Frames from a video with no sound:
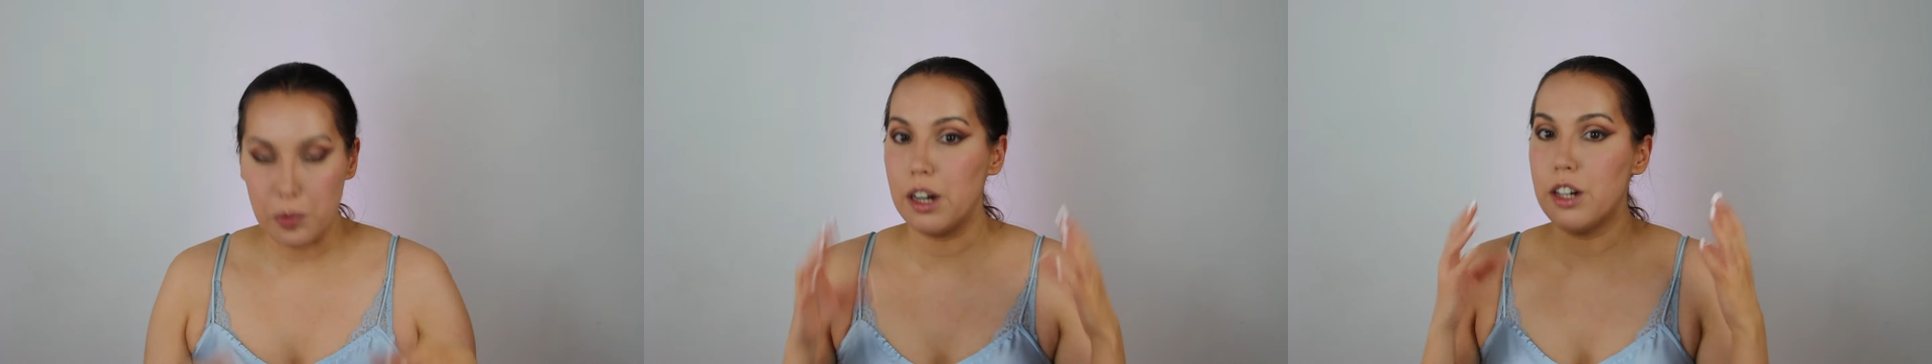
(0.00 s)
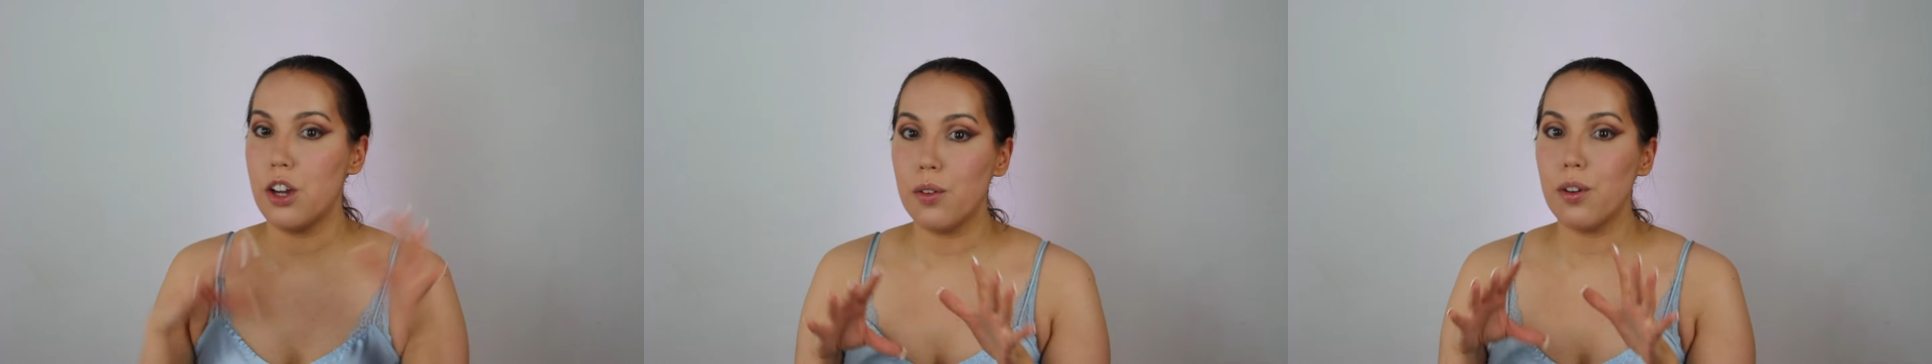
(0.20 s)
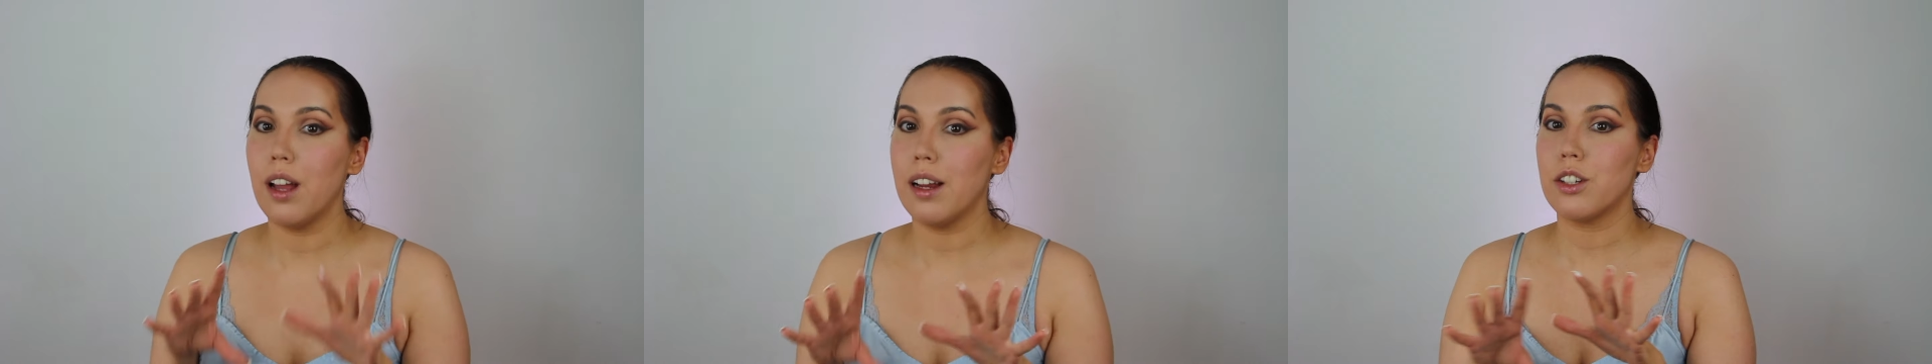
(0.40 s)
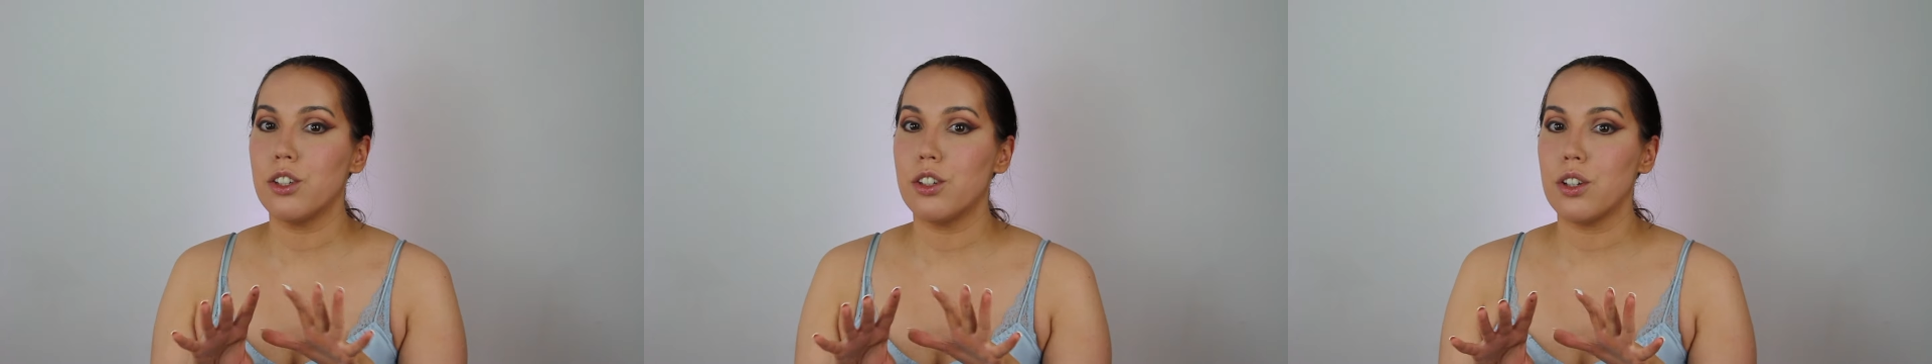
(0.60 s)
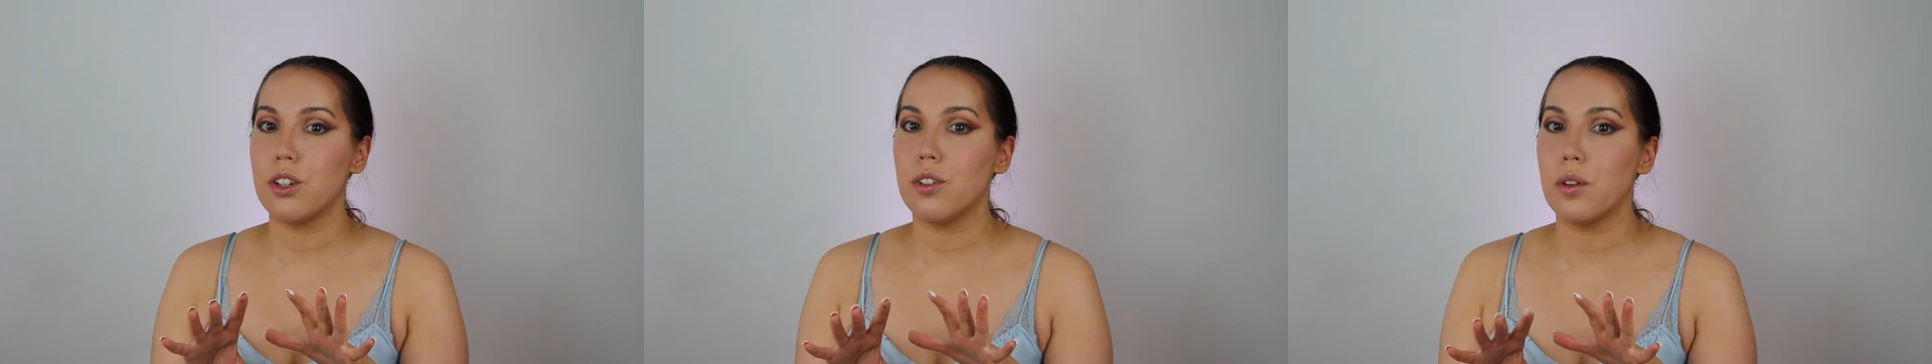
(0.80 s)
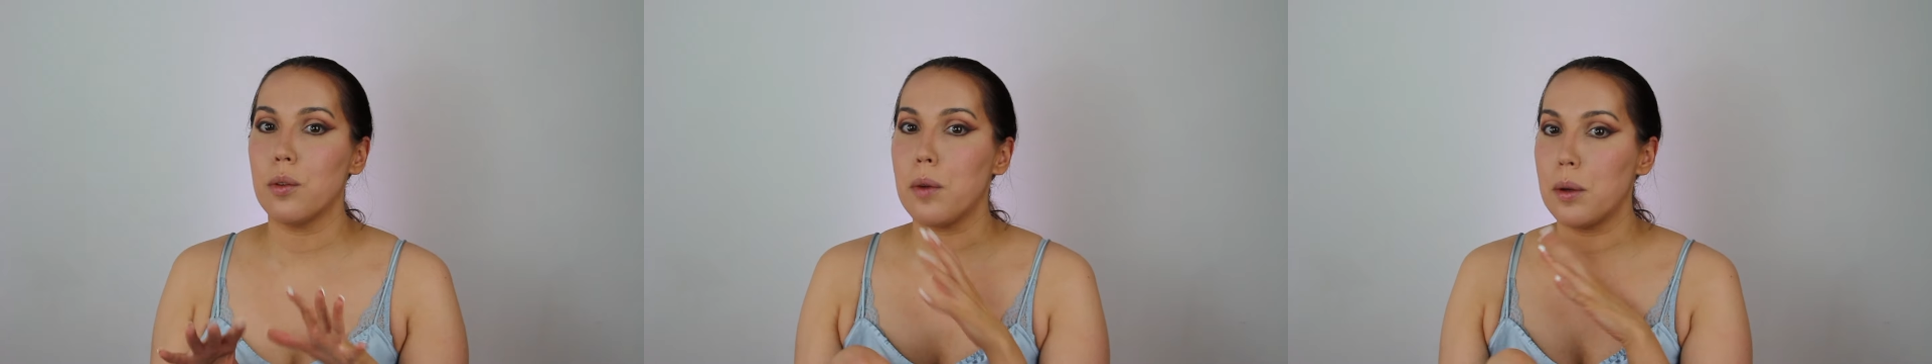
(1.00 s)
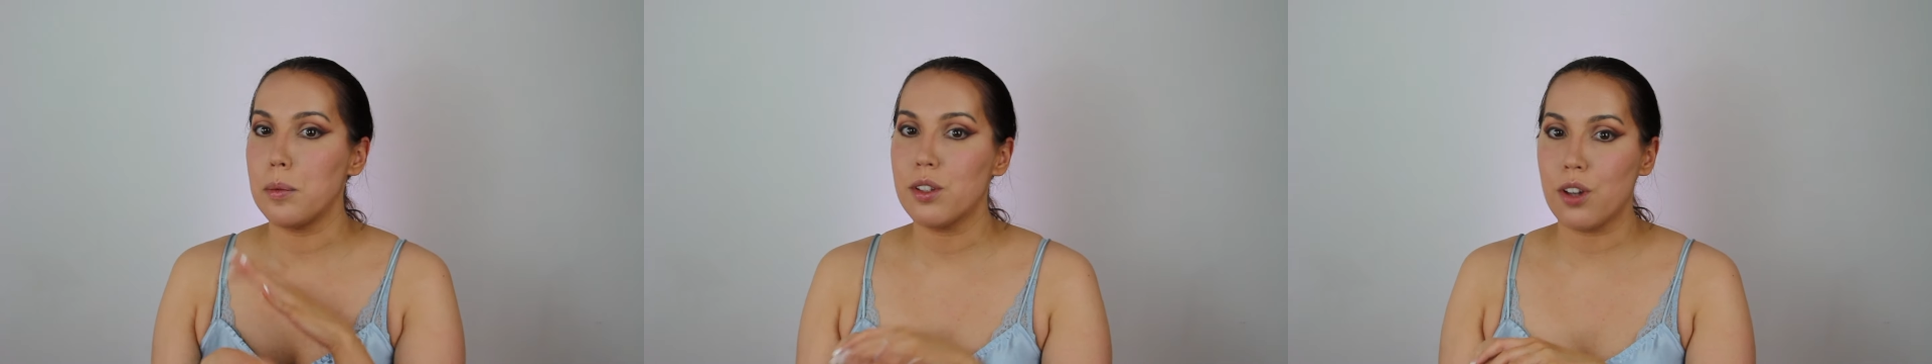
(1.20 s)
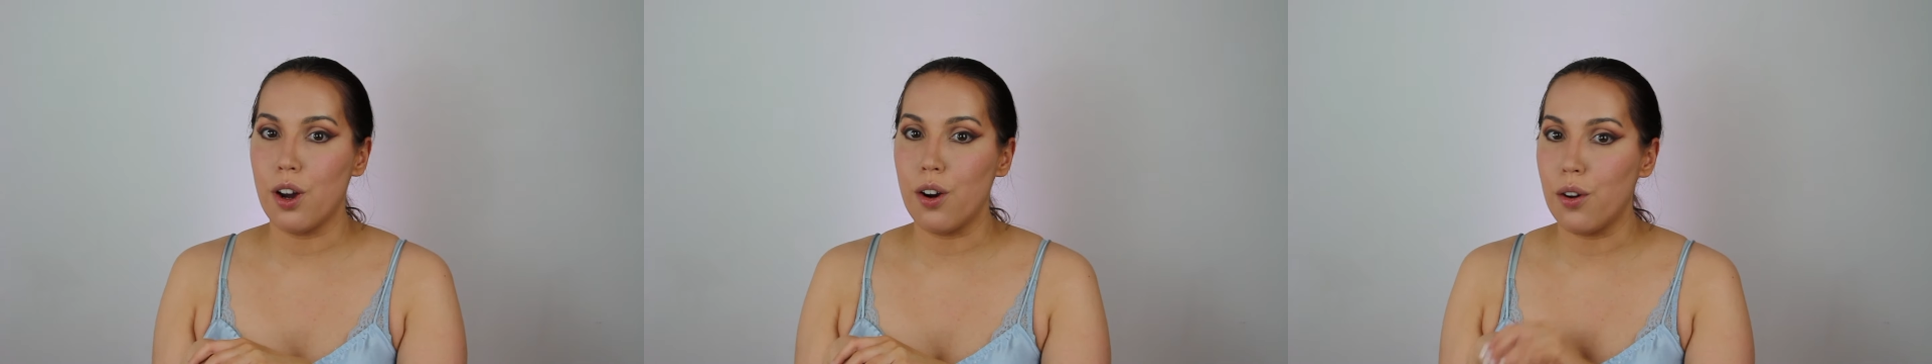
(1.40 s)
But I don't like to do my
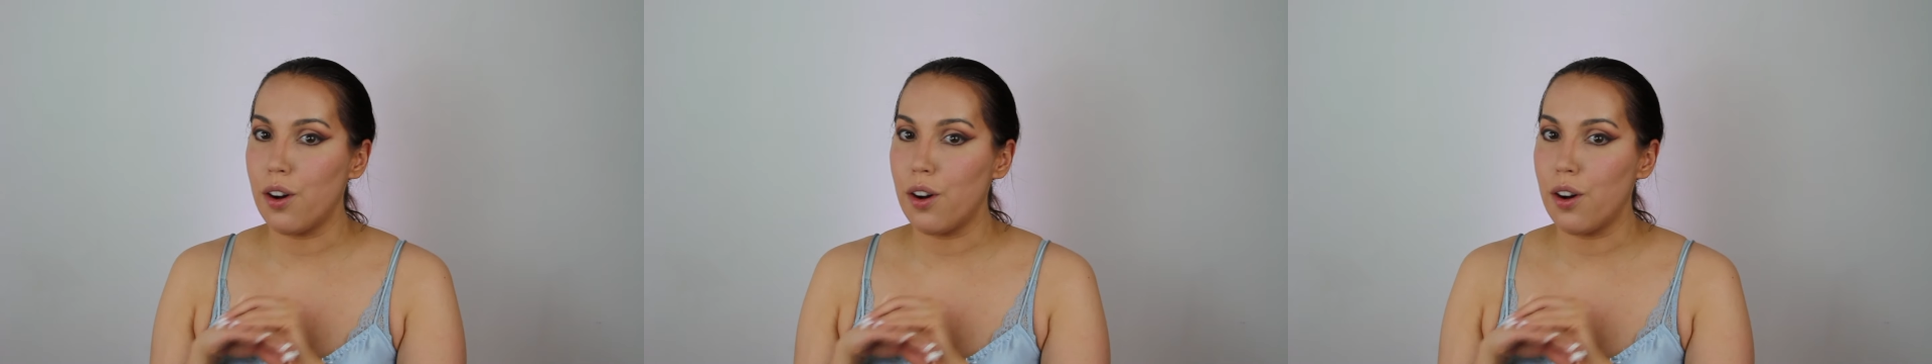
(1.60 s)
mascara